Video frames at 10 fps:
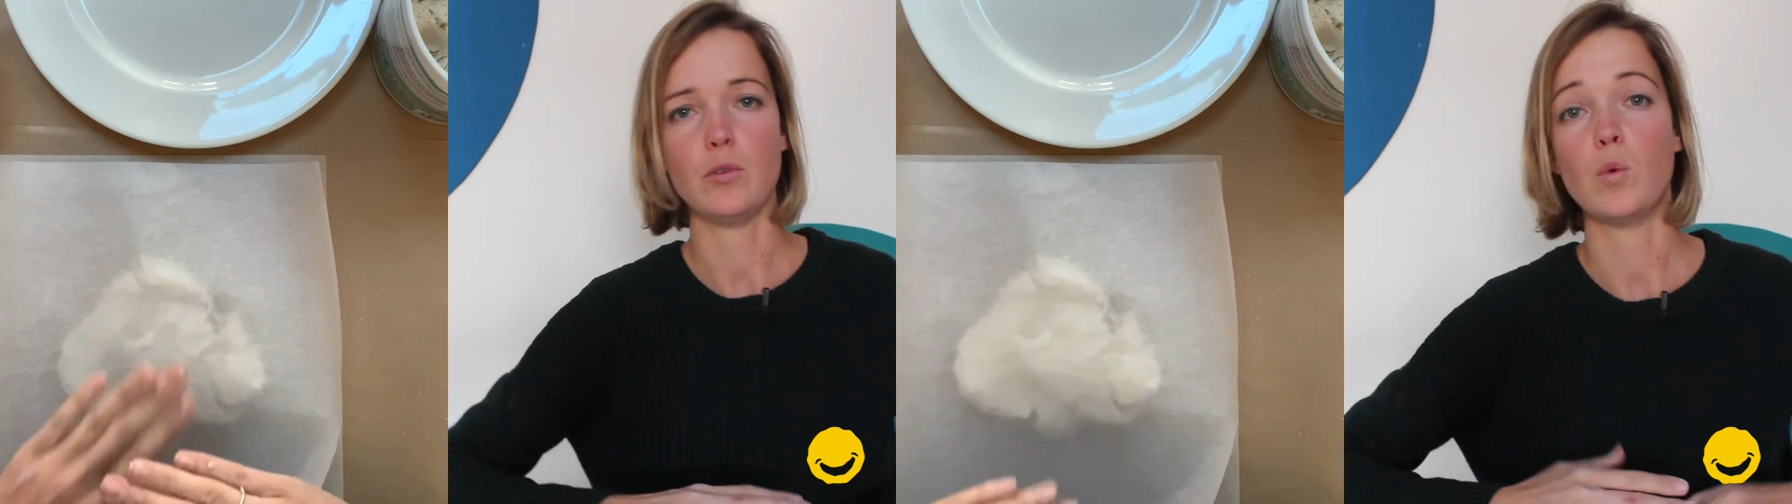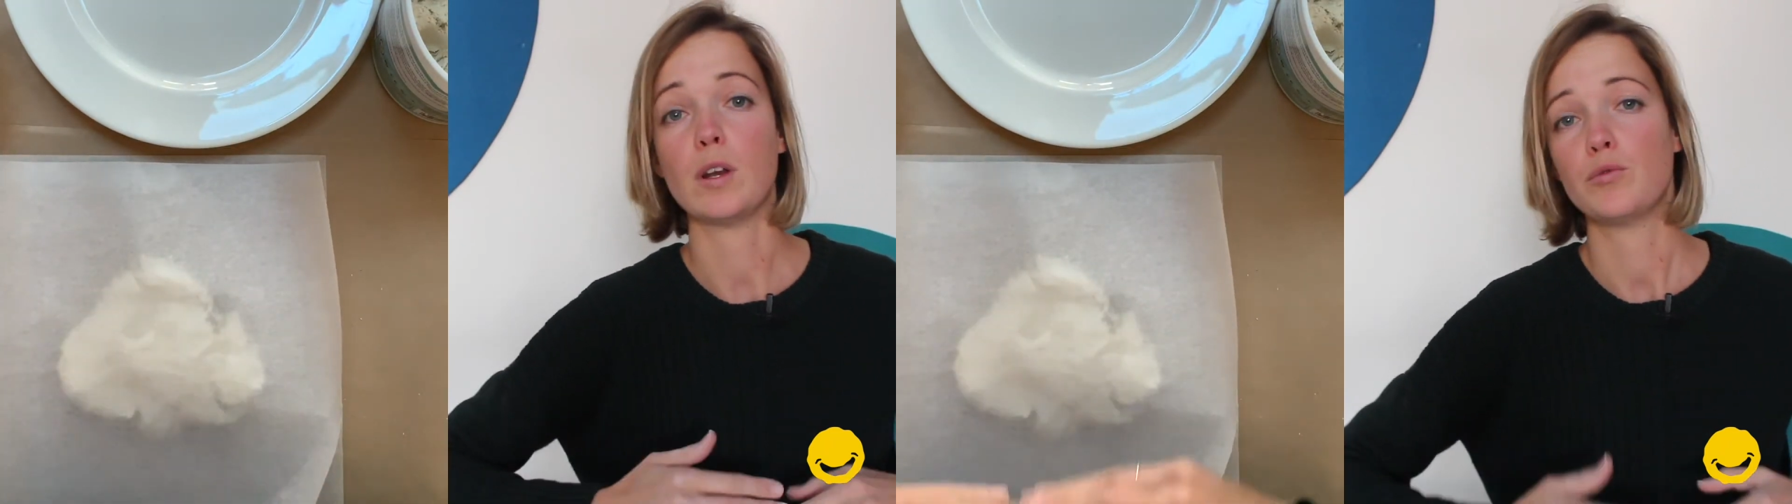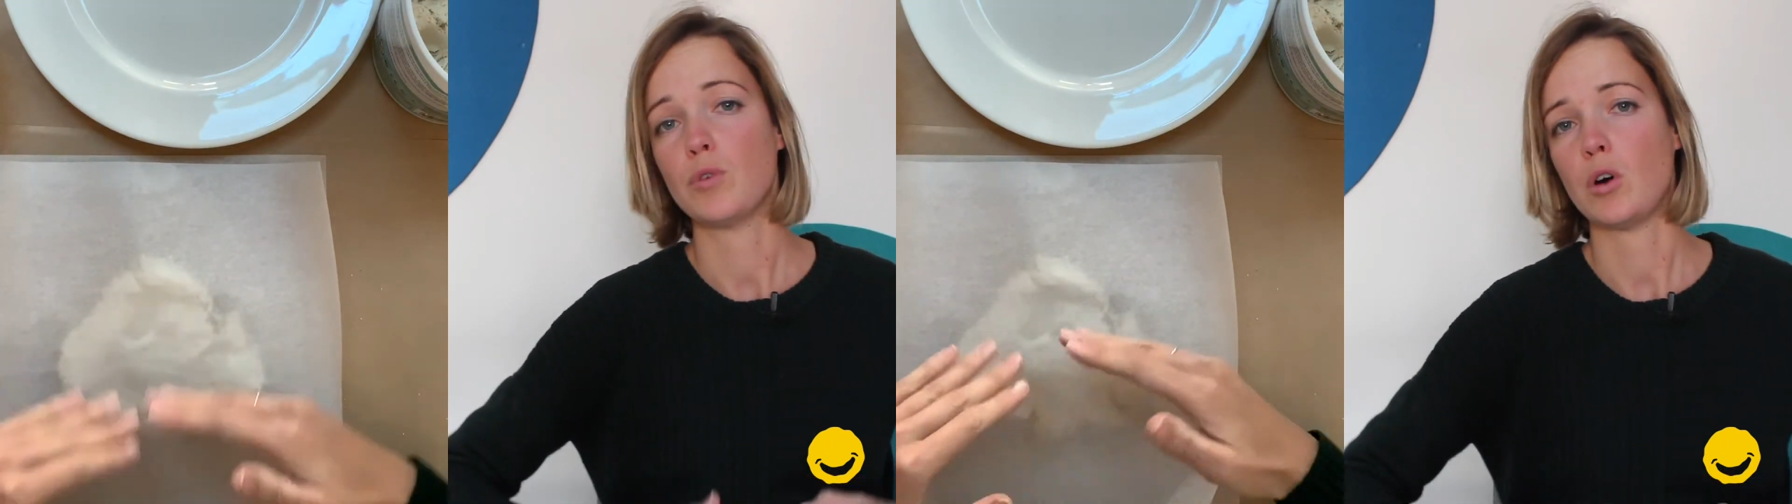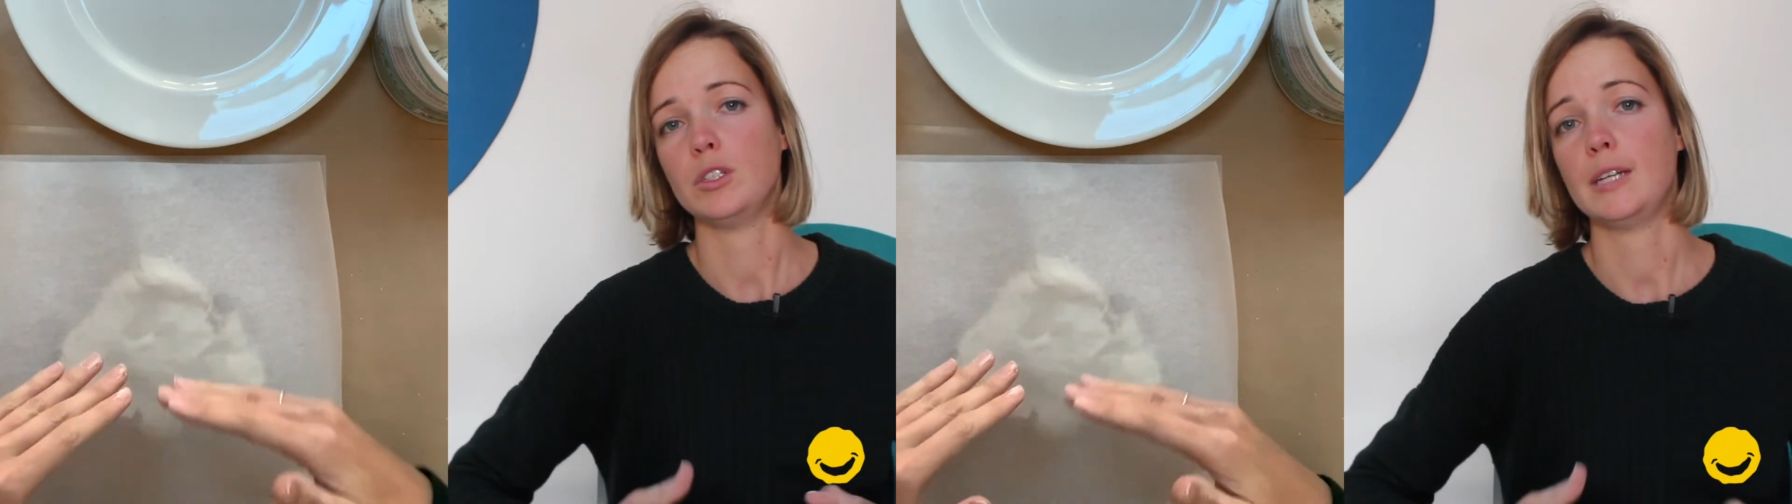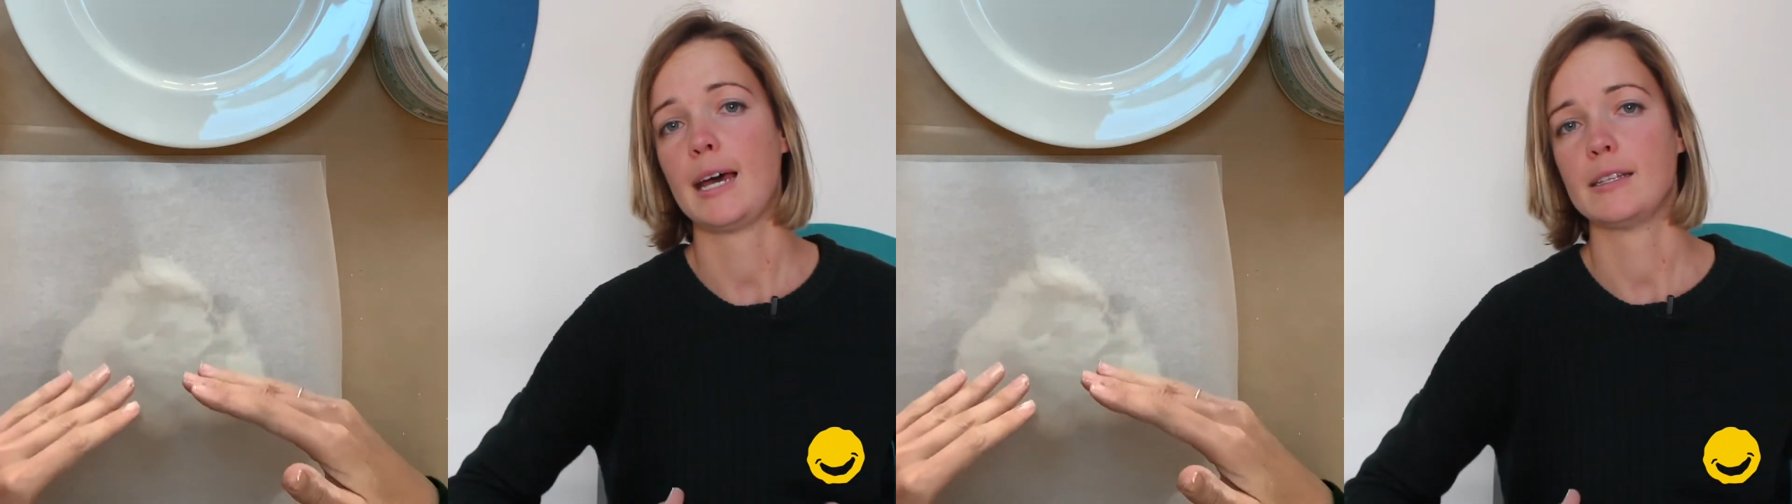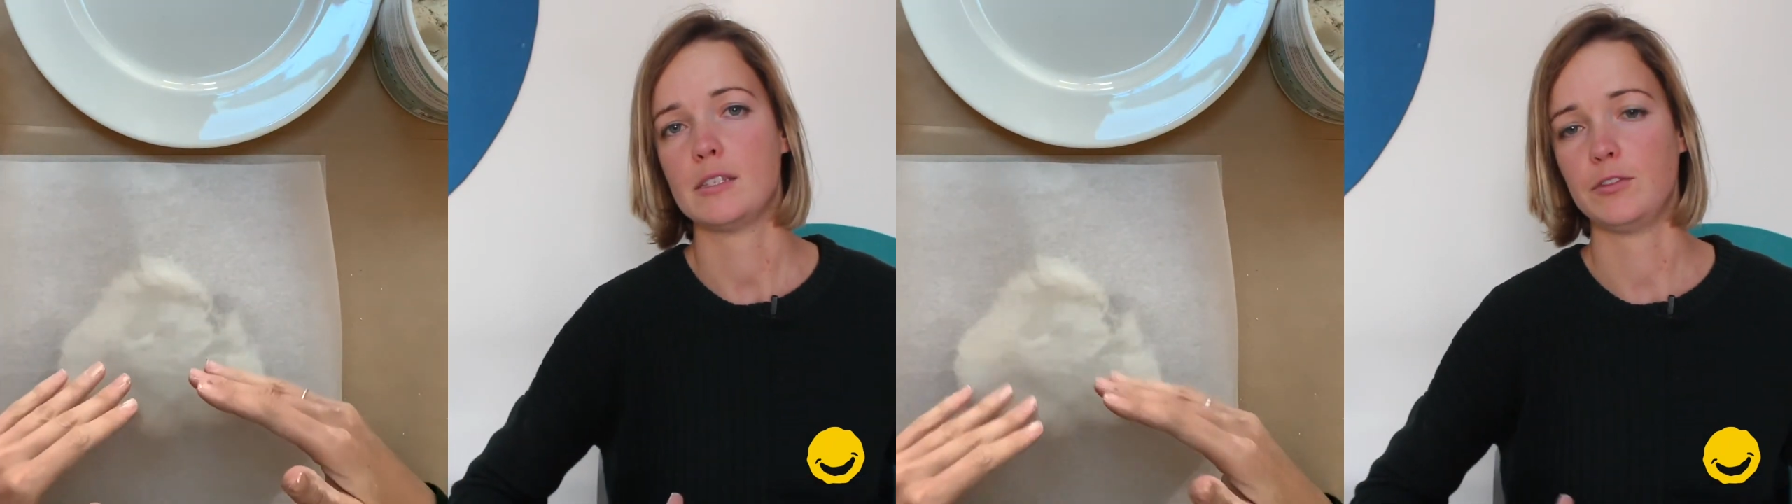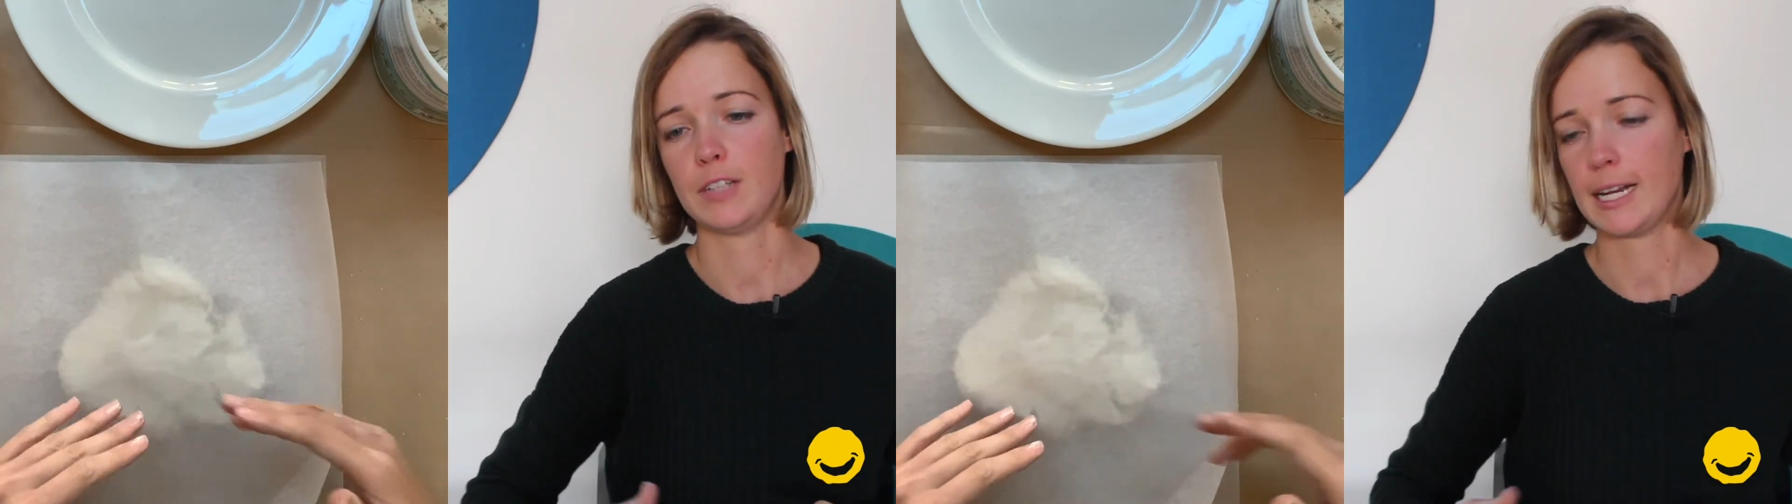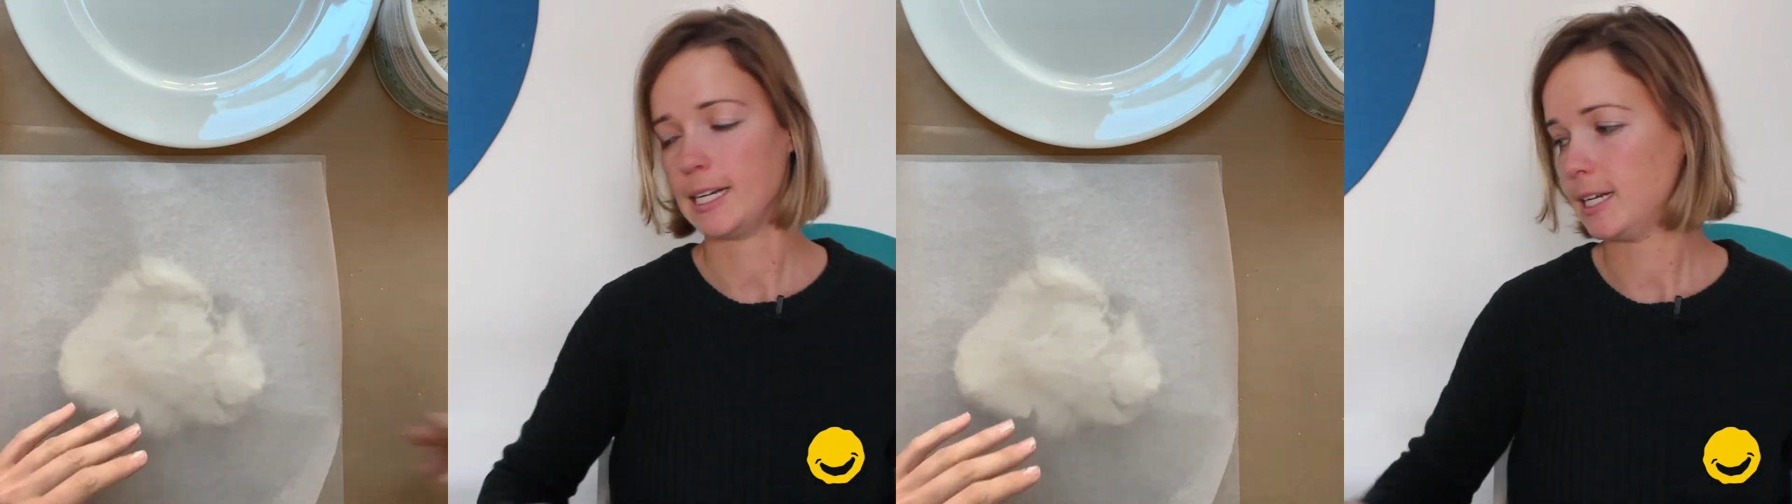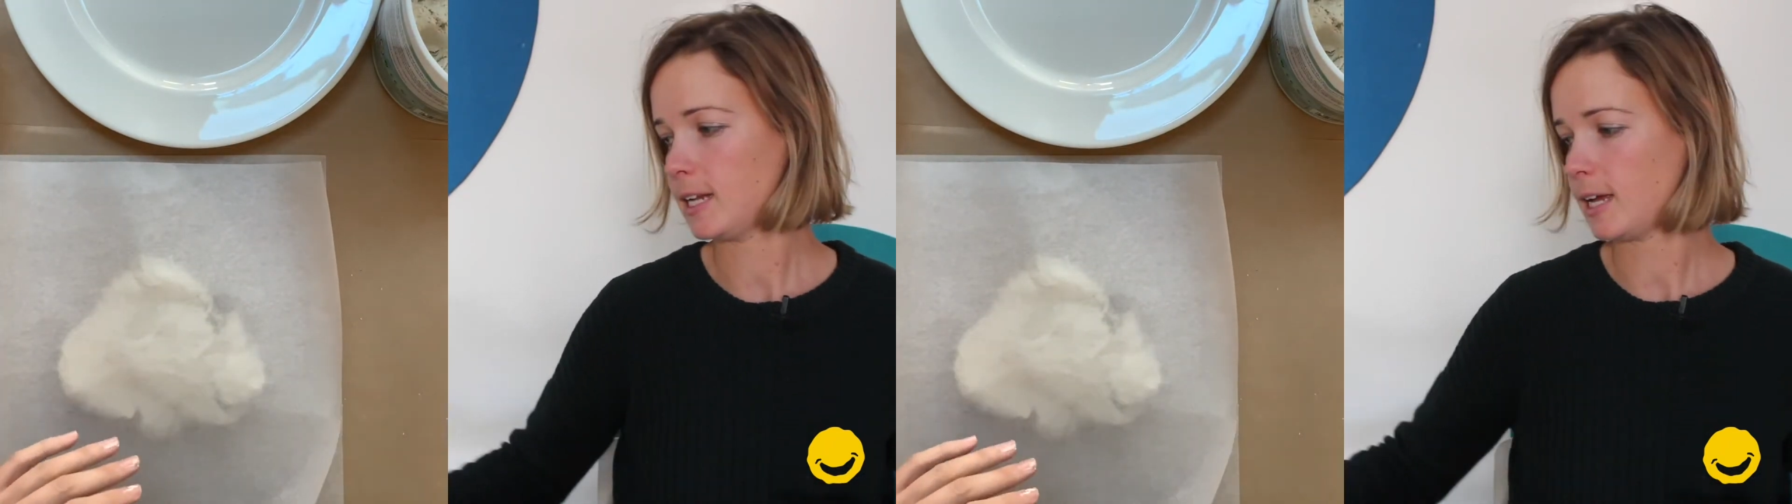want to roll it out to flatten it.